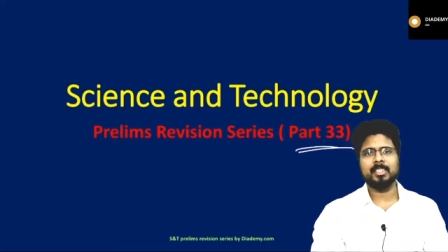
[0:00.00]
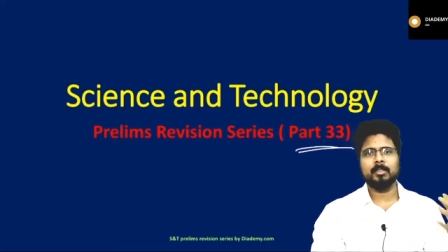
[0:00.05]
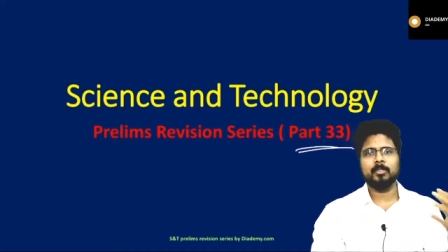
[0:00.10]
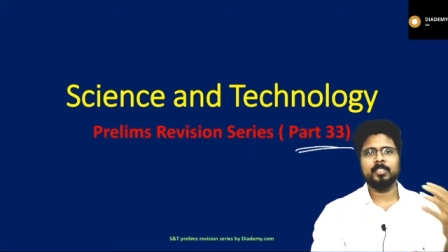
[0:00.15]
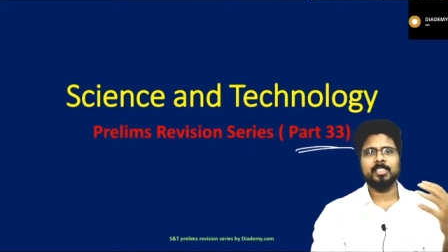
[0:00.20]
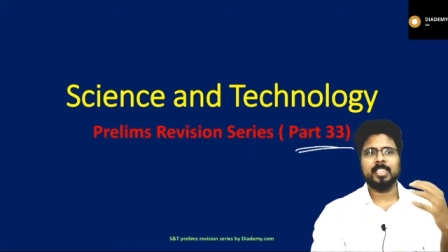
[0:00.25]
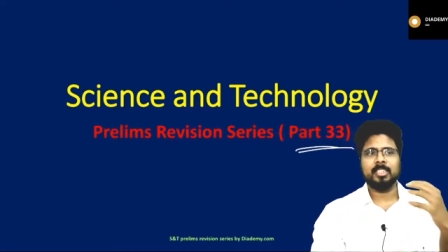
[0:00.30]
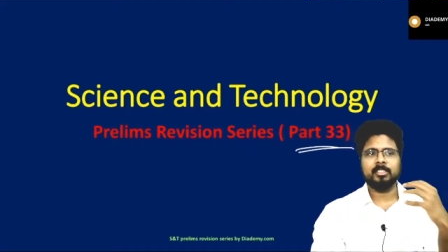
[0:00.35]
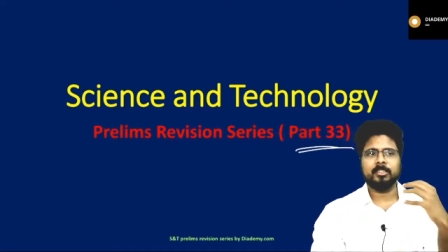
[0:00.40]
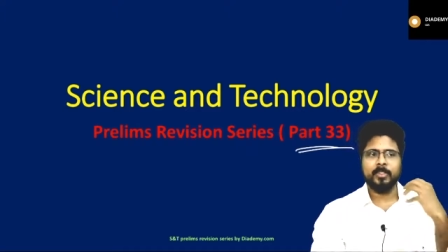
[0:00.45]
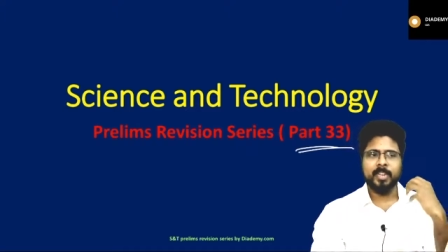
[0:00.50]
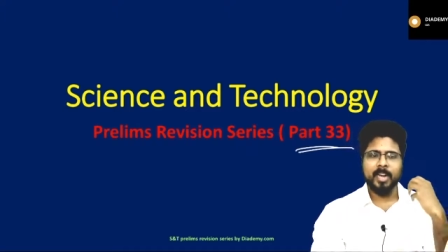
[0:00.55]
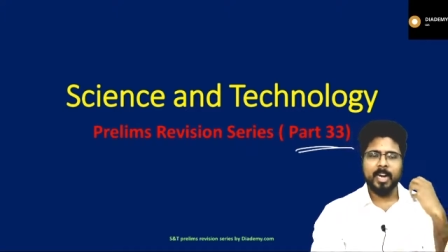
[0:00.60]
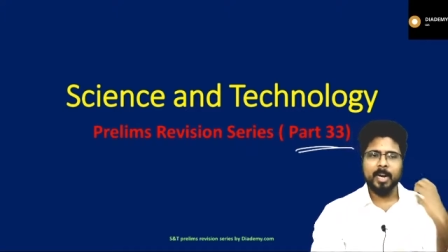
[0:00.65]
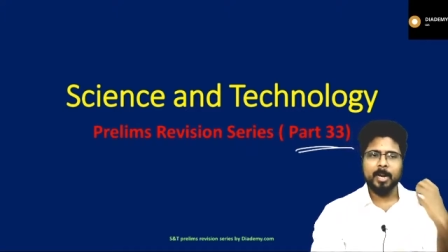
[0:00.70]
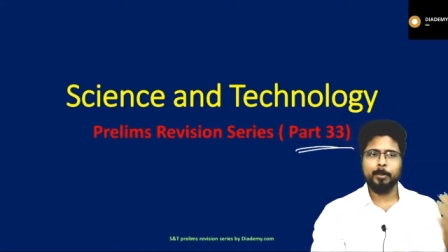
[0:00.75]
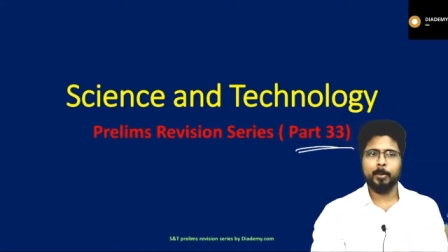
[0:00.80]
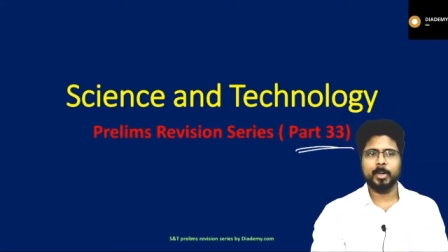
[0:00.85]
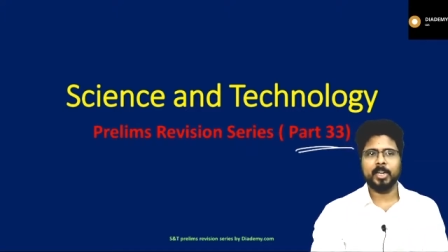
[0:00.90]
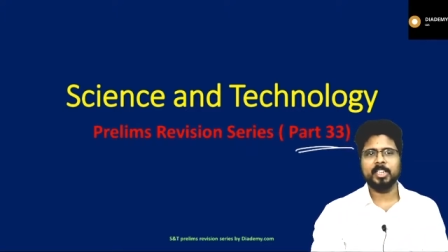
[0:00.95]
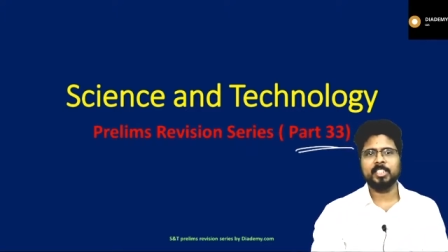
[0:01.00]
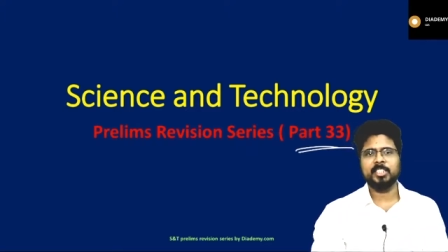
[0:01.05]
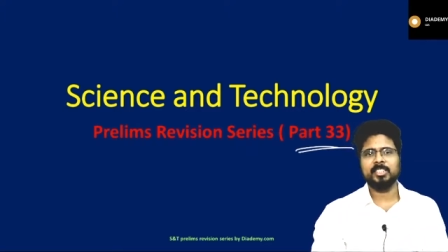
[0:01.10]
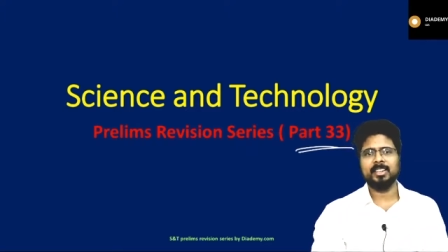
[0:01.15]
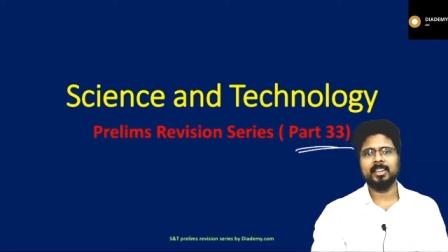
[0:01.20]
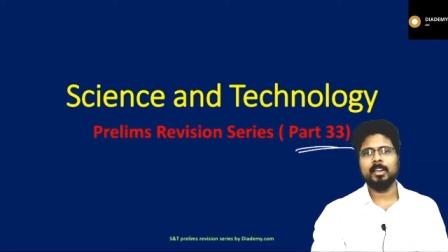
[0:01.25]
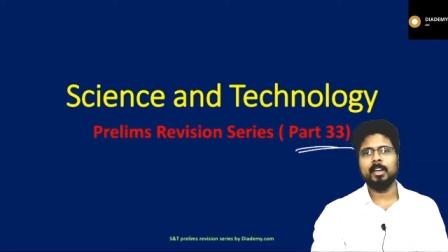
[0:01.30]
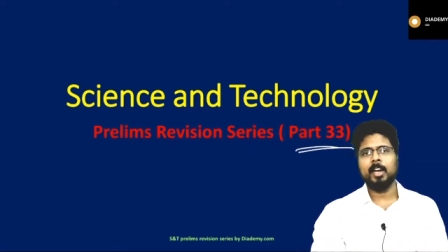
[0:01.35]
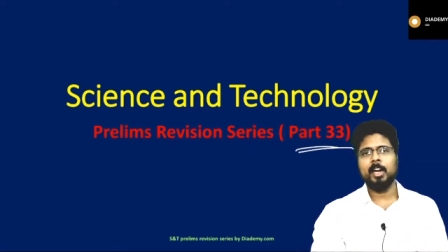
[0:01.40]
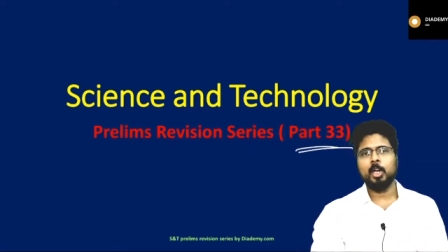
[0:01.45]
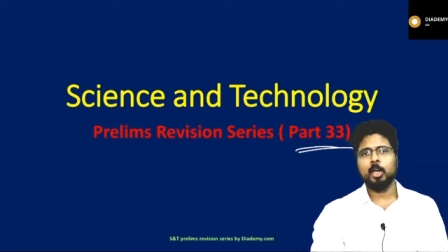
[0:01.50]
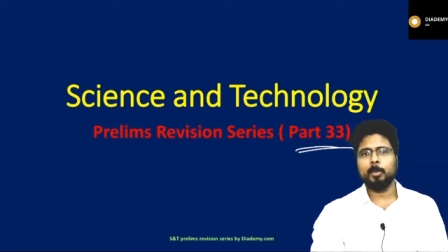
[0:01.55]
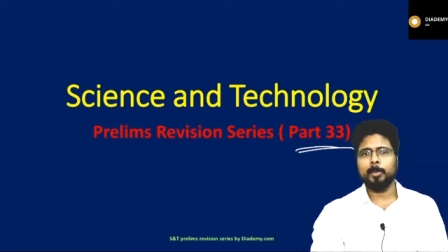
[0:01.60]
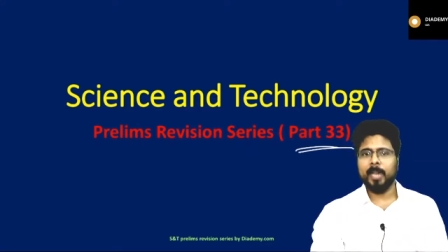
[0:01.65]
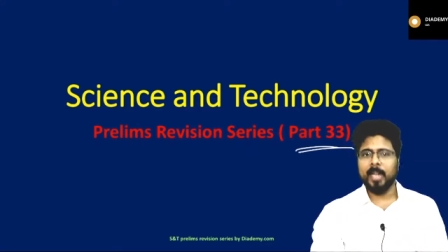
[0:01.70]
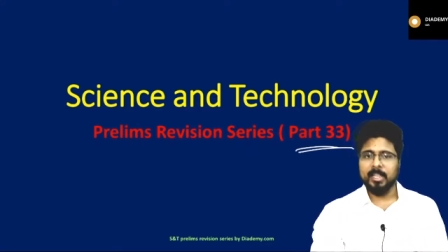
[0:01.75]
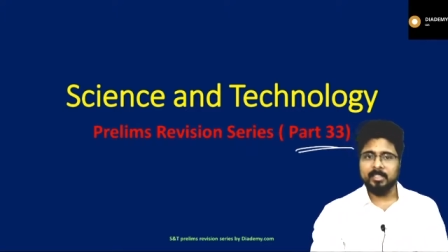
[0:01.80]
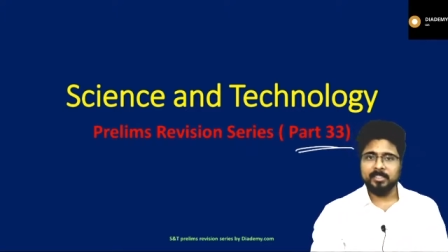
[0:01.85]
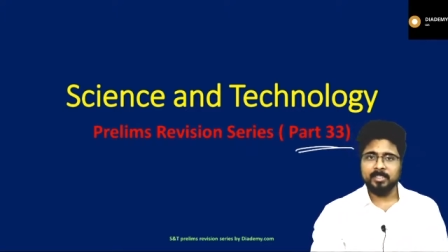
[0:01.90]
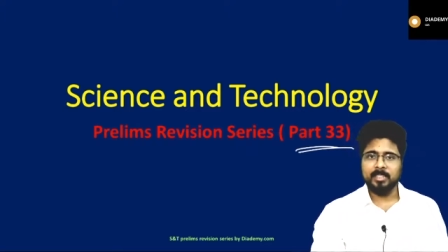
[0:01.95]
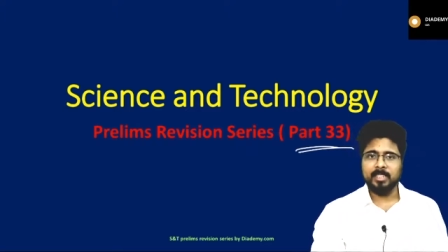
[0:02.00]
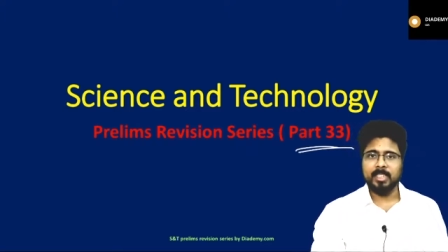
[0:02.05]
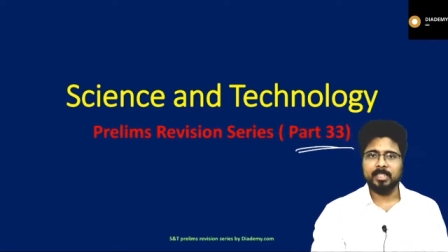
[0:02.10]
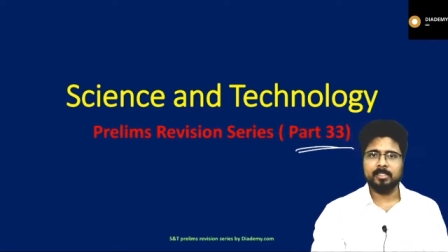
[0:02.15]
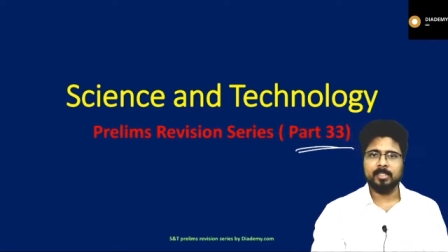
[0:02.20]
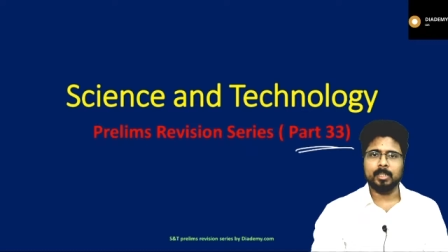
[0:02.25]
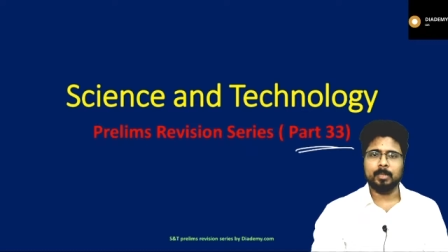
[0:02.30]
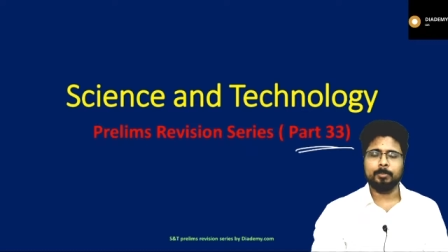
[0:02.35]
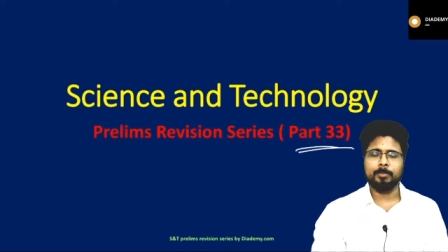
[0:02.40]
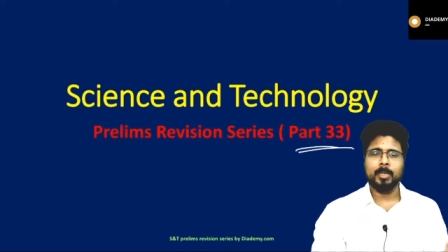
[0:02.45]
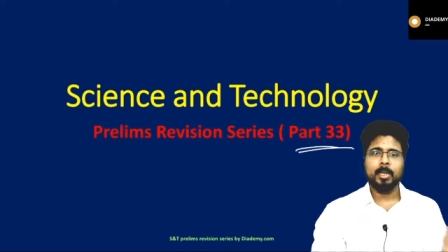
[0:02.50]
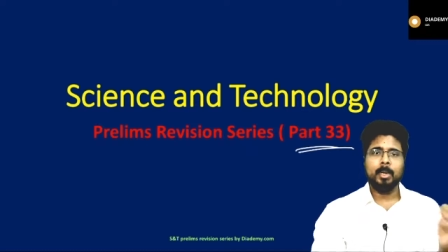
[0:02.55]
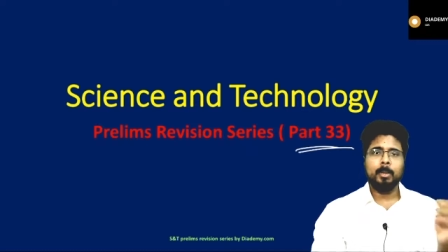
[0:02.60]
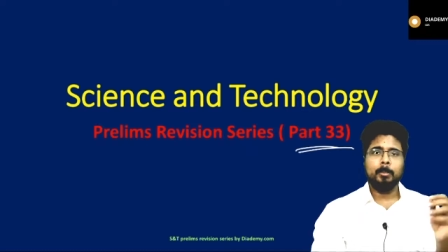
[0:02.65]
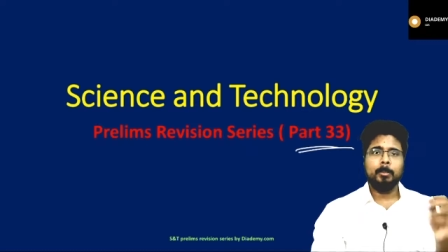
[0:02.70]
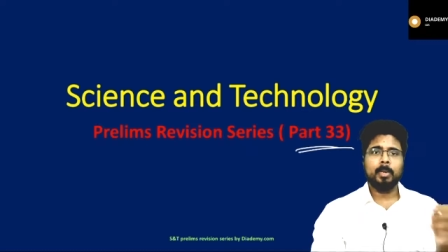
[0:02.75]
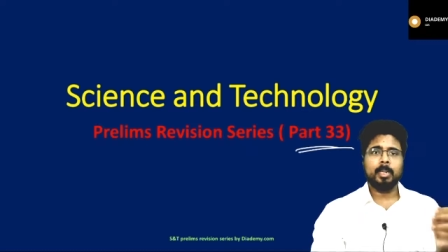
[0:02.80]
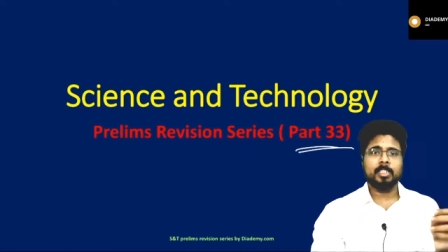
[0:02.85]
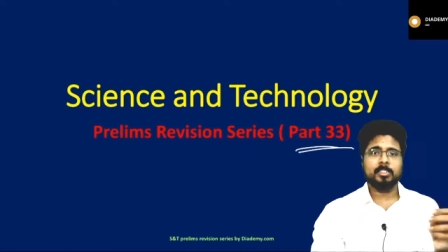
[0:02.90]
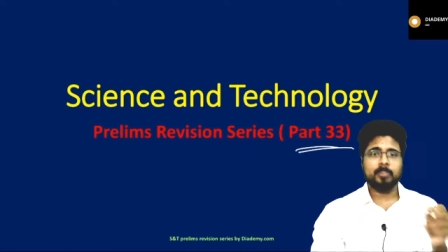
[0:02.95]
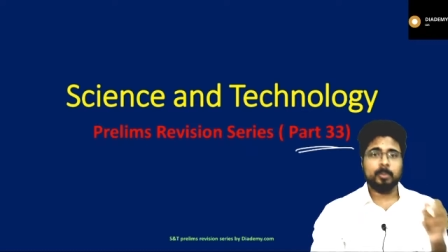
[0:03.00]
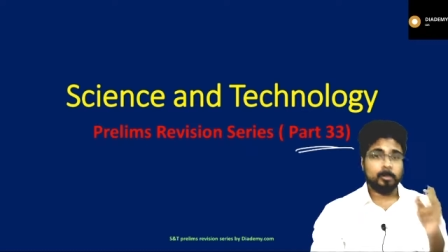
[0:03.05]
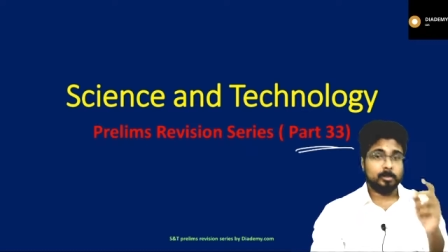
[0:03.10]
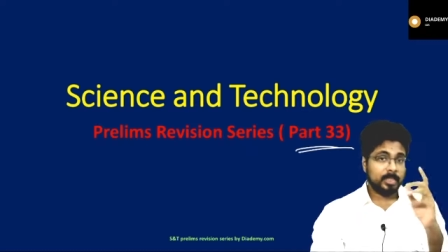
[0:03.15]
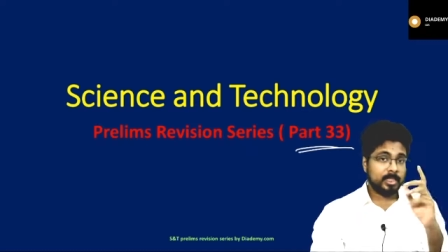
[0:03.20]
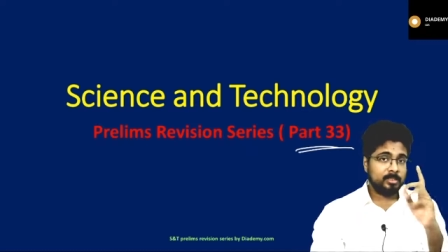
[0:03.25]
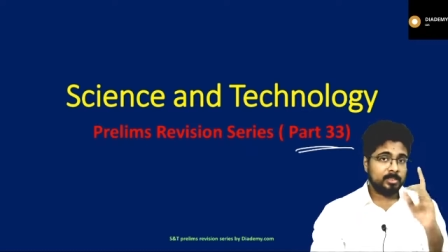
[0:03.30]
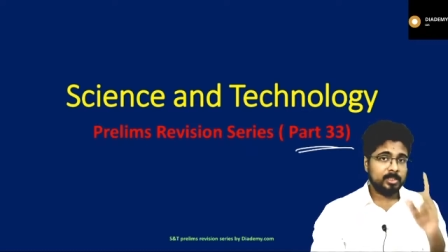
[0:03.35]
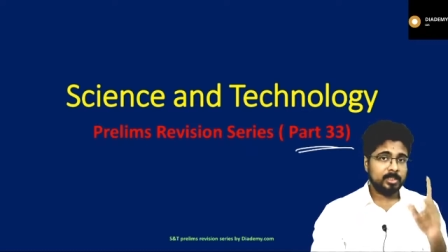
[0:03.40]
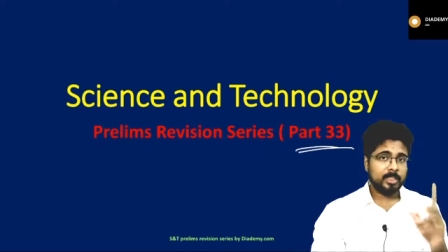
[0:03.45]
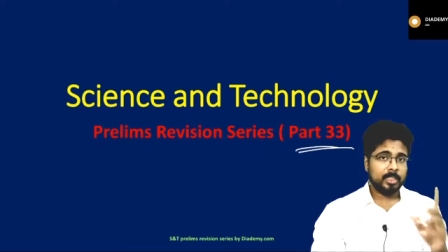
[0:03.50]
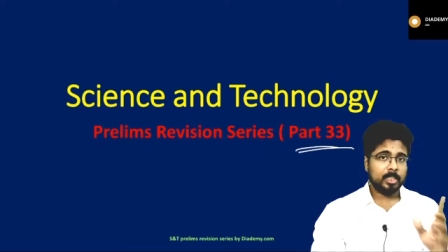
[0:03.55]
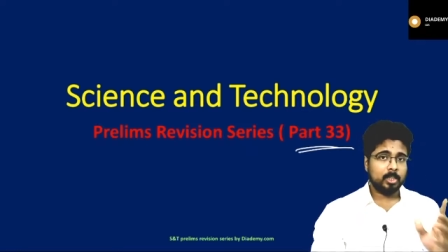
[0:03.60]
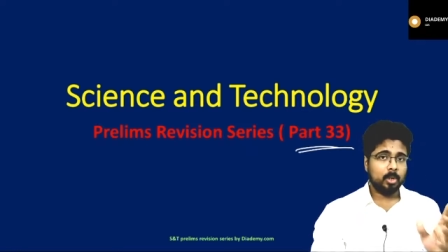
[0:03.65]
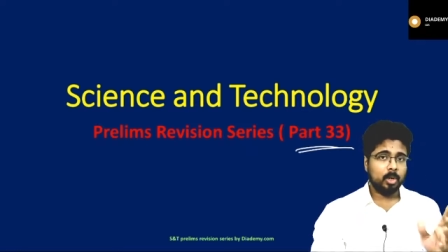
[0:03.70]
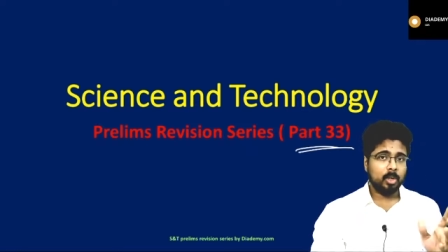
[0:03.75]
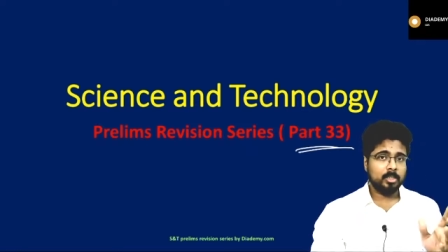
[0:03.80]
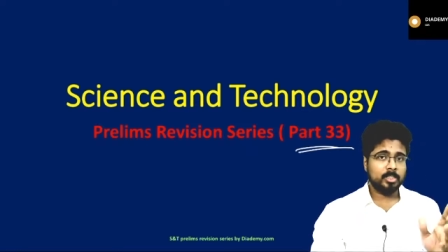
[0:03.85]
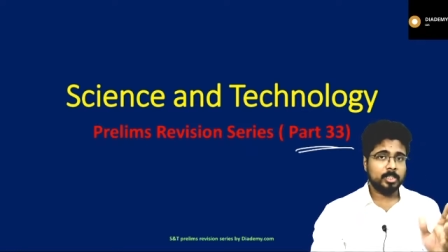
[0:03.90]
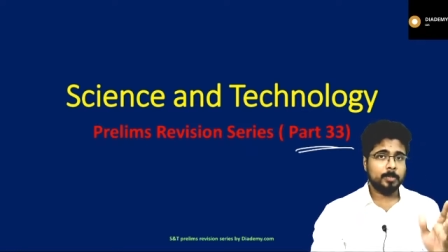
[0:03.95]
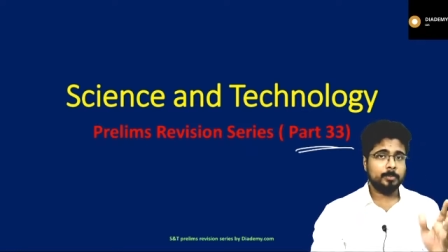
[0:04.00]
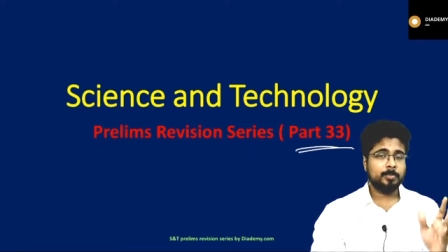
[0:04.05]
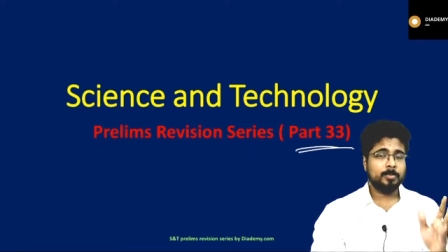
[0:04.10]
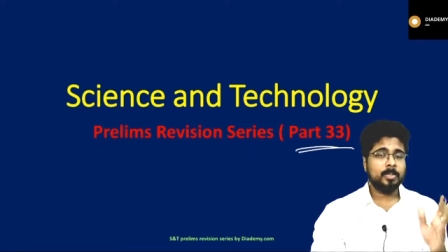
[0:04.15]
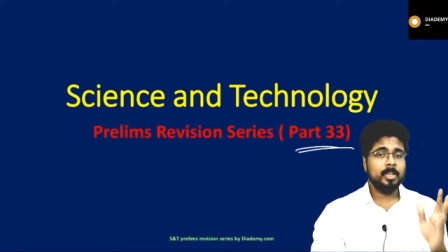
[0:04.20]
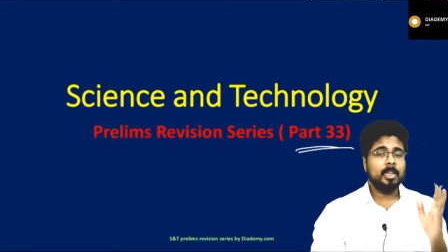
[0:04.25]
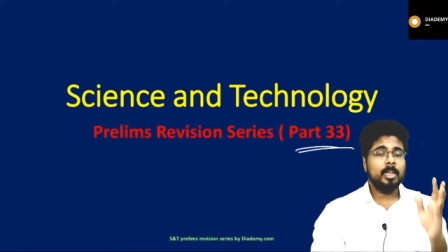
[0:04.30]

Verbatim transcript: which has very high potential to be asked in the exam. Because from science and technology,